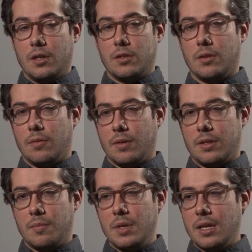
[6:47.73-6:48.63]
So
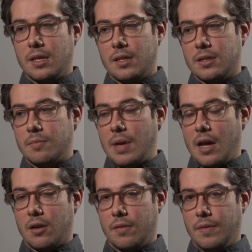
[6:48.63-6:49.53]
to me, it doesn't
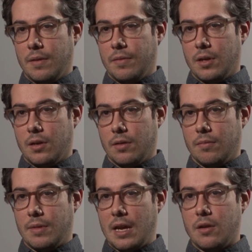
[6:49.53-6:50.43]
matter if they're
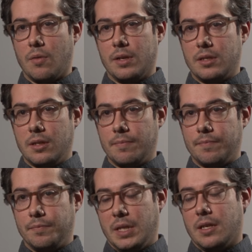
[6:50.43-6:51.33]
that noisy,
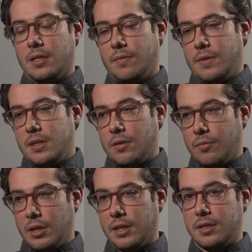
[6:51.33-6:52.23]
because if it's a
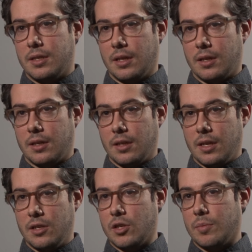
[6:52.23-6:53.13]
realistic
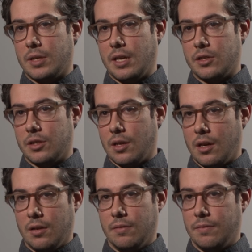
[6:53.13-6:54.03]
interpretation
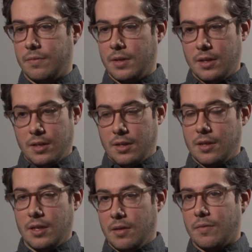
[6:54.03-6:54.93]
of
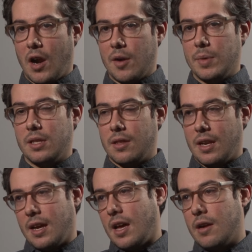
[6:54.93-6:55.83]
the environment,
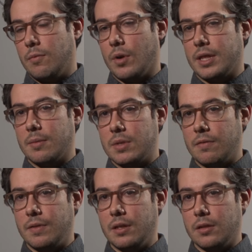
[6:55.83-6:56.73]
then I kind of want them to
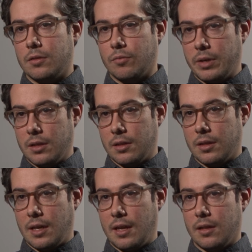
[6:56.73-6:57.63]
feel real
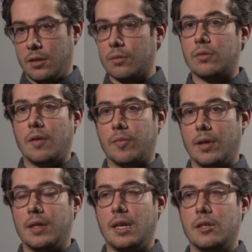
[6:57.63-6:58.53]
and a little rough
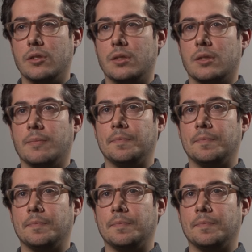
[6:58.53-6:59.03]
around the edges.